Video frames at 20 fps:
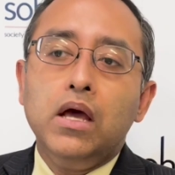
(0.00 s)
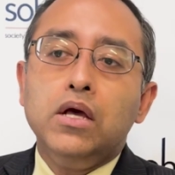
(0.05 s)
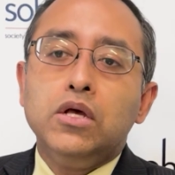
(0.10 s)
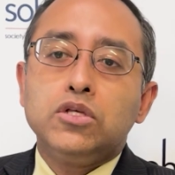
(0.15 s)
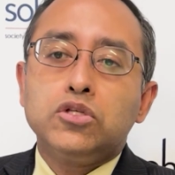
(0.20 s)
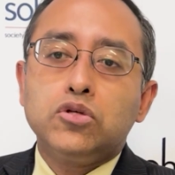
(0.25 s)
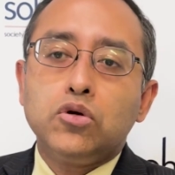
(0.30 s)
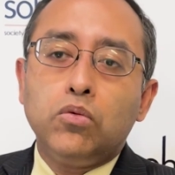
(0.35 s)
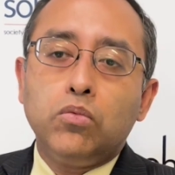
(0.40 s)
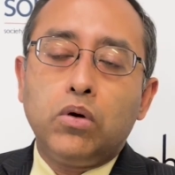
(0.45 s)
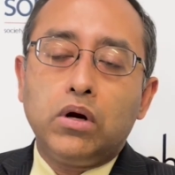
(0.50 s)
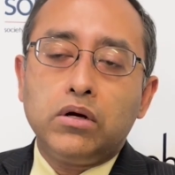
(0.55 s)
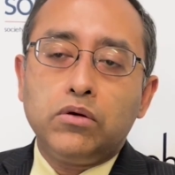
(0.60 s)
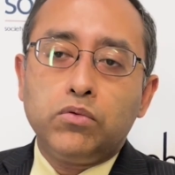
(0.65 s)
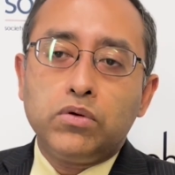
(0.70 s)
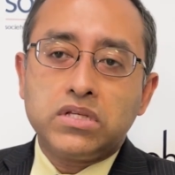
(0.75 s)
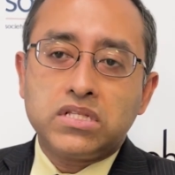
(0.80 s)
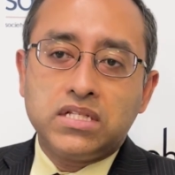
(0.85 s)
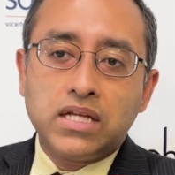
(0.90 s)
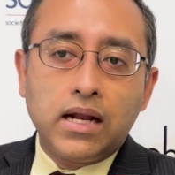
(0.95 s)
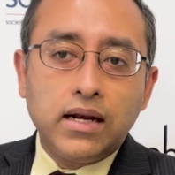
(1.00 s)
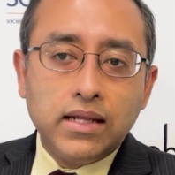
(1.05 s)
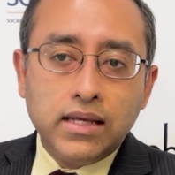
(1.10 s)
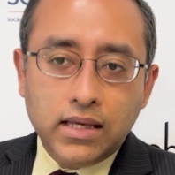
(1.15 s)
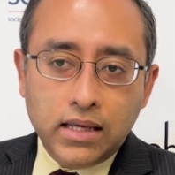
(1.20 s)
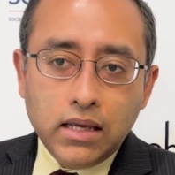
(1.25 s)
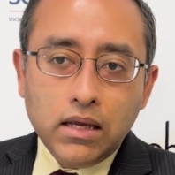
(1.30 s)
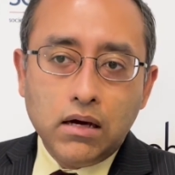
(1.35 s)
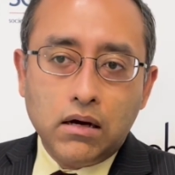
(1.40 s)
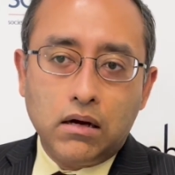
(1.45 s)
So what was done
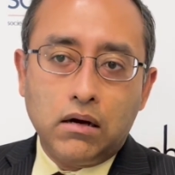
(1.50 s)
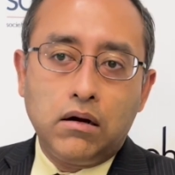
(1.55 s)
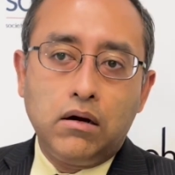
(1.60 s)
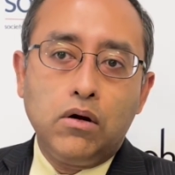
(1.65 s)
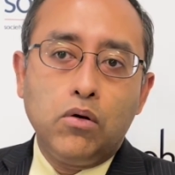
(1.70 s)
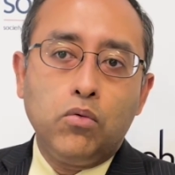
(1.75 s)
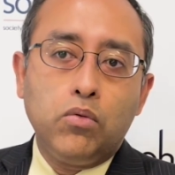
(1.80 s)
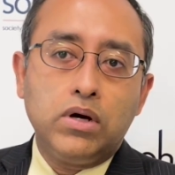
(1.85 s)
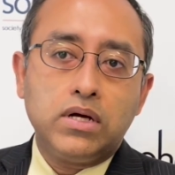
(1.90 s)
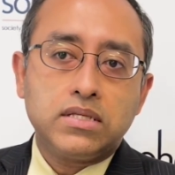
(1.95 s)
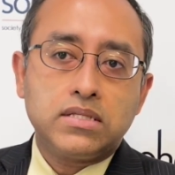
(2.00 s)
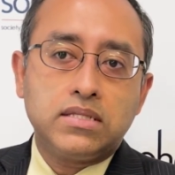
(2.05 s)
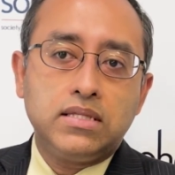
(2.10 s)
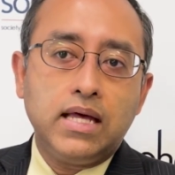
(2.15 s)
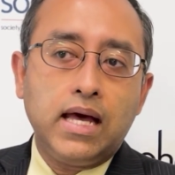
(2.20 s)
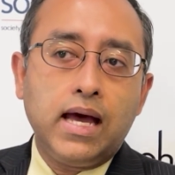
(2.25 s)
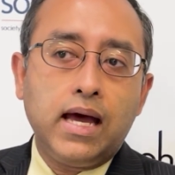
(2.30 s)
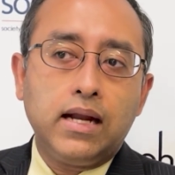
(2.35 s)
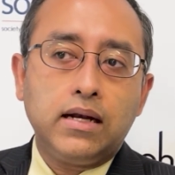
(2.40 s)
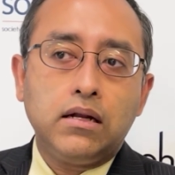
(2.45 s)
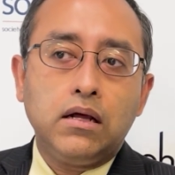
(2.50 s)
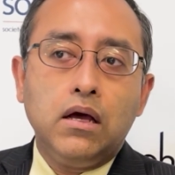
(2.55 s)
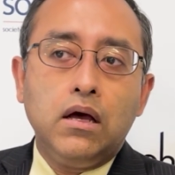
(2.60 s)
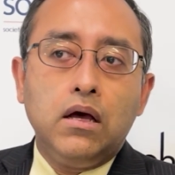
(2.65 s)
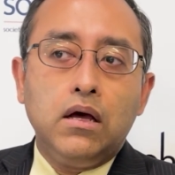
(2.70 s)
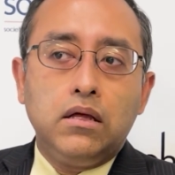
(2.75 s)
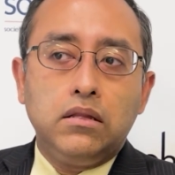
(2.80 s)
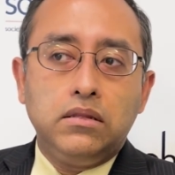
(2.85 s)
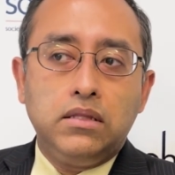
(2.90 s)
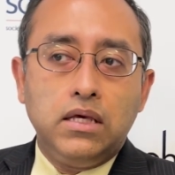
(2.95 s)
here was that
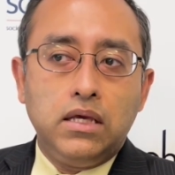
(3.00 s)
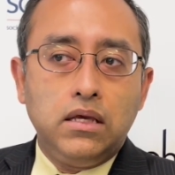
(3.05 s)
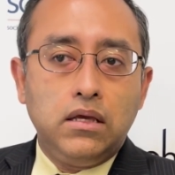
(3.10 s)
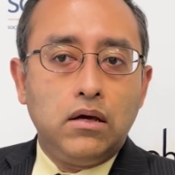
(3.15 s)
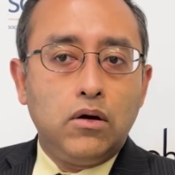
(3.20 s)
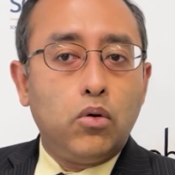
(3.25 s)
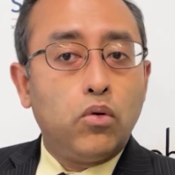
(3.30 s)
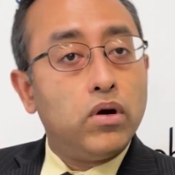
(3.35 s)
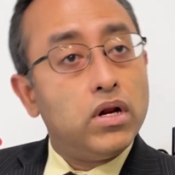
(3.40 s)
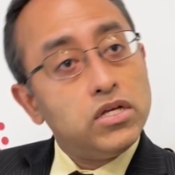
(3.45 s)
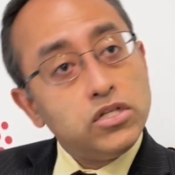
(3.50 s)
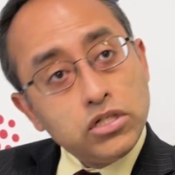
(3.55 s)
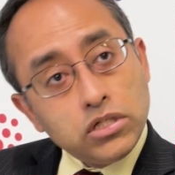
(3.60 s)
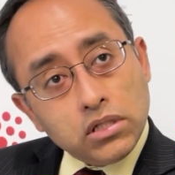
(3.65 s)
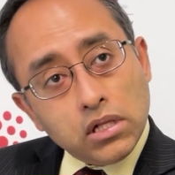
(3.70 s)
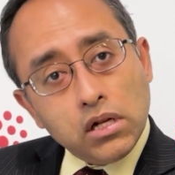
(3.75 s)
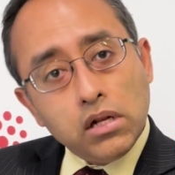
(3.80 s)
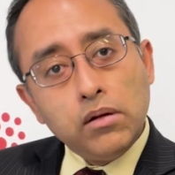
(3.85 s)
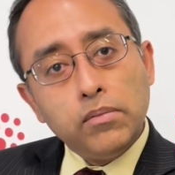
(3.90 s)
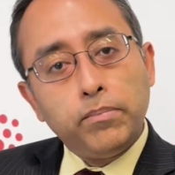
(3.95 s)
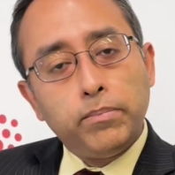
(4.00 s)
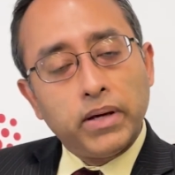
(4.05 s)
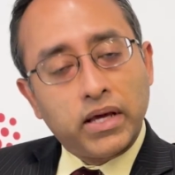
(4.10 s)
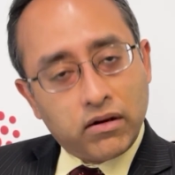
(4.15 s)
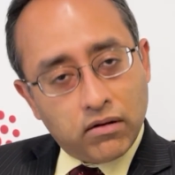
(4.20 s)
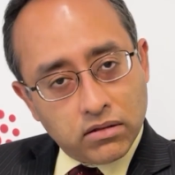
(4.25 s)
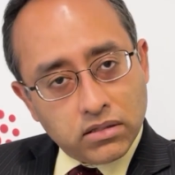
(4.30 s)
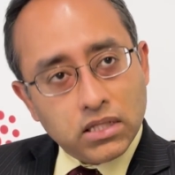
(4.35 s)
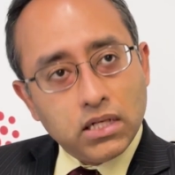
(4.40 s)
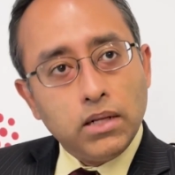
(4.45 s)
the original
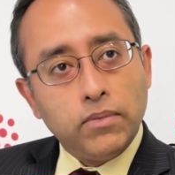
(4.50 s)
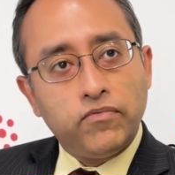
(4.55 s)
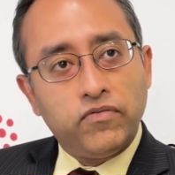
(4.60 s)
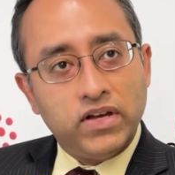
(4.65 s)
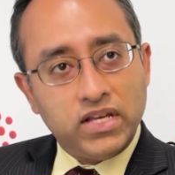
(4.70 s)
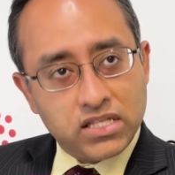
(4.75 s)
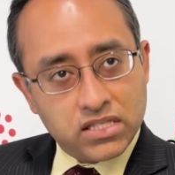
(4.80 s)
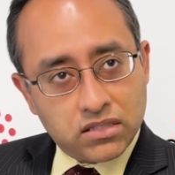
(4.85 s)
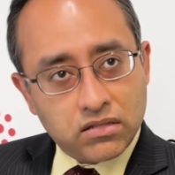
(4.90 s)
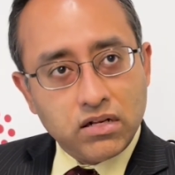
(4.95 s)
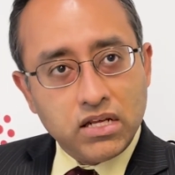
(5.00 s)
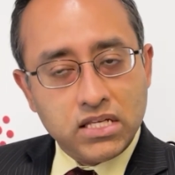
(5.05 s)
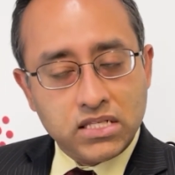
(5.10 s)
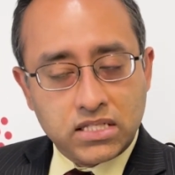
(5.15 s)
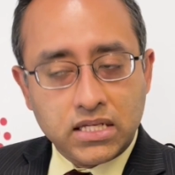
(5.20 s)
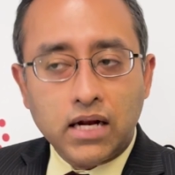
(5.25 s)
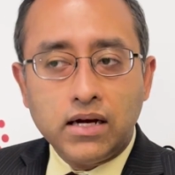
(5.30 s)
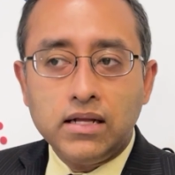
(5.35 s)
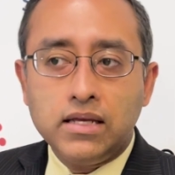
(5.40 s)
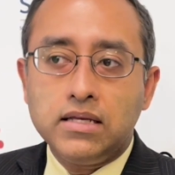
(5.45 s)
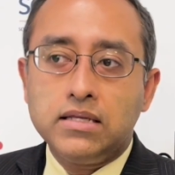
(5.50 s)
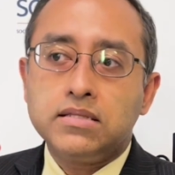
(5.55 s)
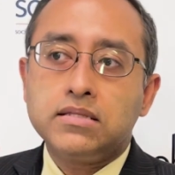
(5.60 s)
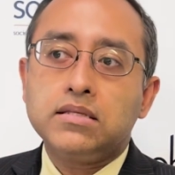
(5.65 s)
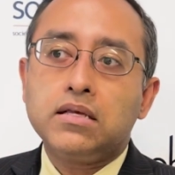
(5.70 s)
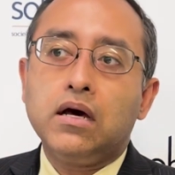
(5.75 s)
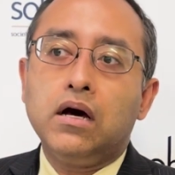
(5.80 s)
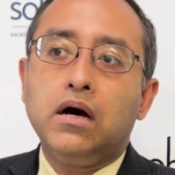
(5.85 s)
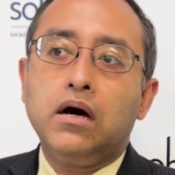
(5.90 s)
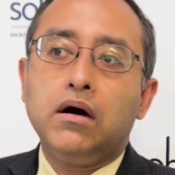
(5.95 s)
Pacritinib phase 3 studies,
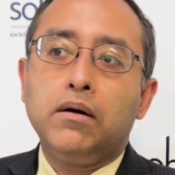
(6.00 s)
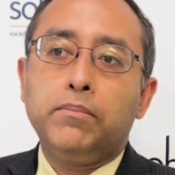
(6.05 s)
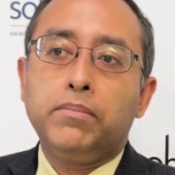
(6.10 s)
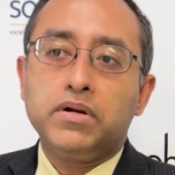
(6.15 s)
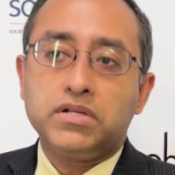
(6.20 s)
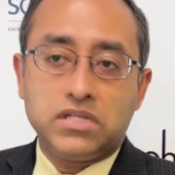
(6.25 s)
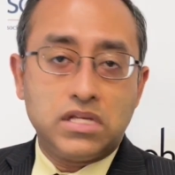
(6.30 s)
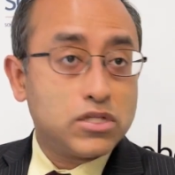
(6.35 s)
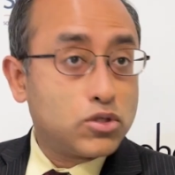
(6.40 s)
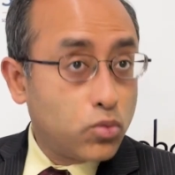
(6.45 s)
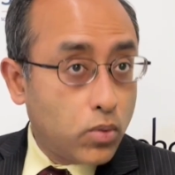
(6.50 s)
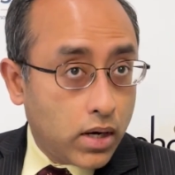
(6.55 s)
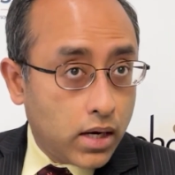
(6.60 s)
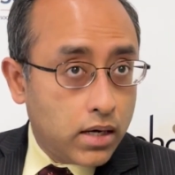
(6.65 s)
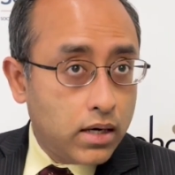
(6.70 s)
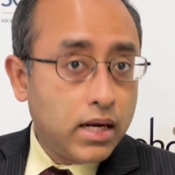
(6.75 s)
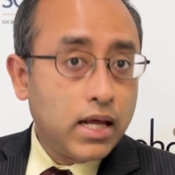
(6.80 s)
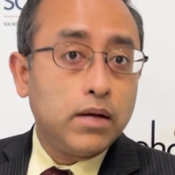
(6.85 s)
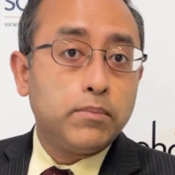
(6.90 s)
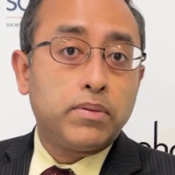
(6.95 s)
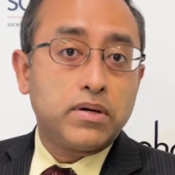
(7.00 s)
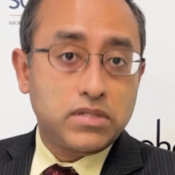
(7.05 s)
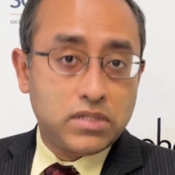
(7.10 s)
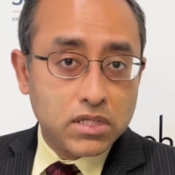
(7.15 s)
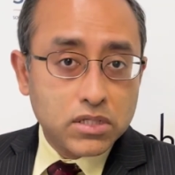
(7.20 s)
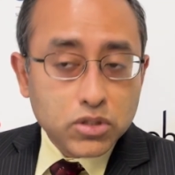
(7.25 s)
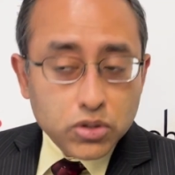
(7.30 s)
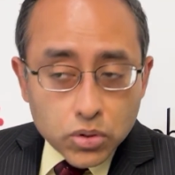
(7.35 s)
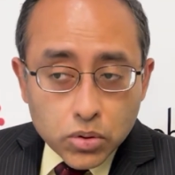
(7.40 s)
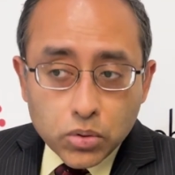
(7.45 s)
PERSIST-1 and
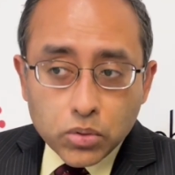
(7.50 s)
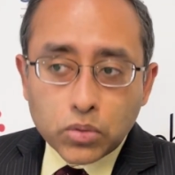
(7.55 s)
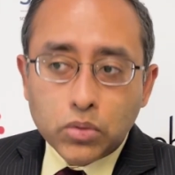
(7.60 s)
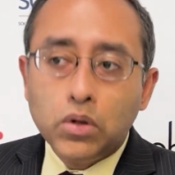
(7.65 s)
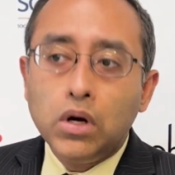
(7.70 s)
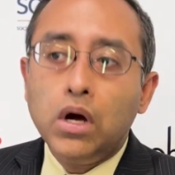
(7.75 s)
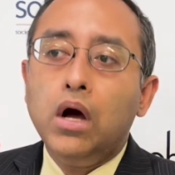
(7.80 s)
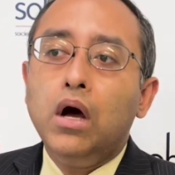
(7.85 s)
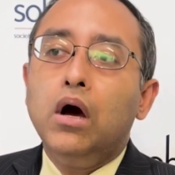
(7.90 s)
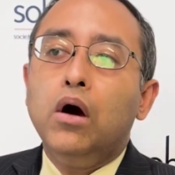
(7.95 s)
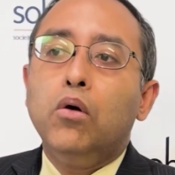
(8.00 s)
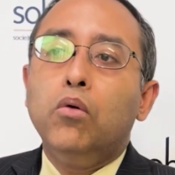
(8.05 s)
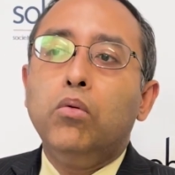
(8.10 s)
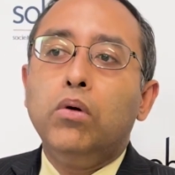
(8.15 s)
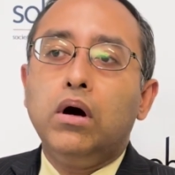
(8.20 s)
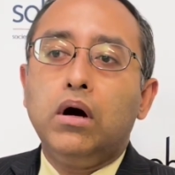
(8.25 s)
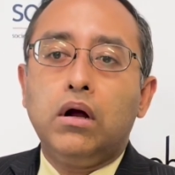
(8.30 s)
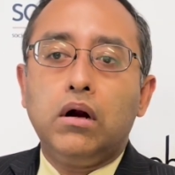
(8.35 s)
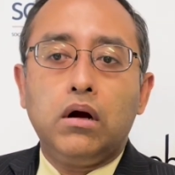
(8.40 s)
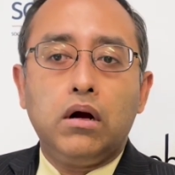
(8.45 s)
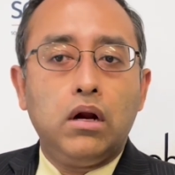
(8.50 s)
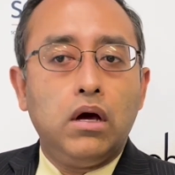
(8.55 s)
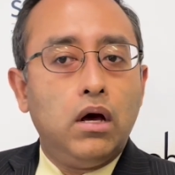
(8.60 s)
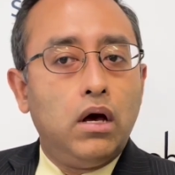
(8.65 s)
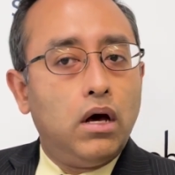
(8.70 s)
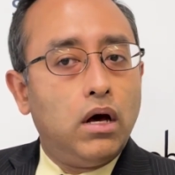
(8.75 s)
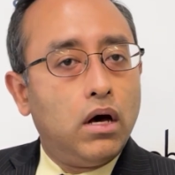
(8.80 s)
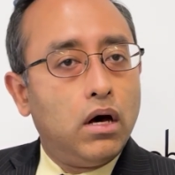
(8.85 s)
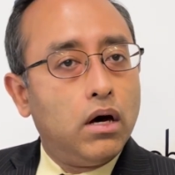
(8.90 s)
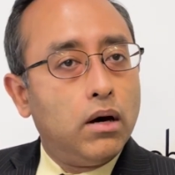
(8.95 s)
PERSIST-2, were
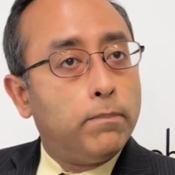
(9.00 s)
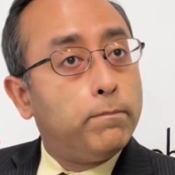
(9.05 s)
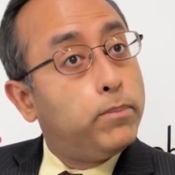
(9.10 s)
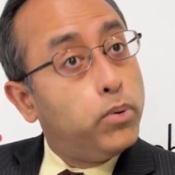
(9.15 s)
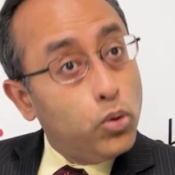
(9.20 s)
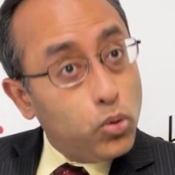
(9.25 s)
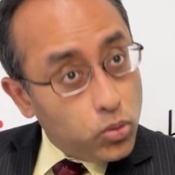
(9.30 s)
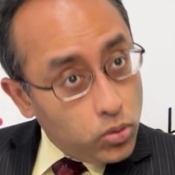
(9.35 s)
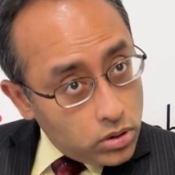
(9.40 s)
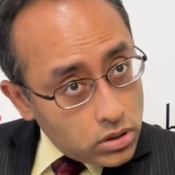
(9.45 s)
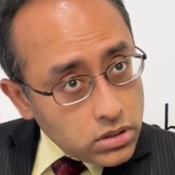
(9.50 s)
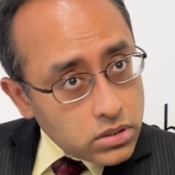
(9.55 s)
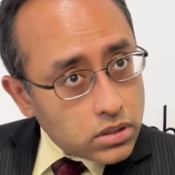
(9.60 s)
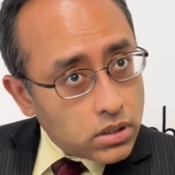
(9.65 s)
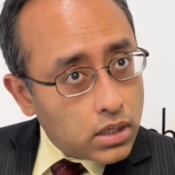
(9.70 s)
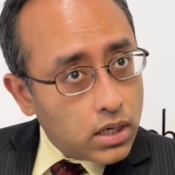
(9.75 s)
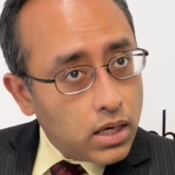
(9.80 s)
pooled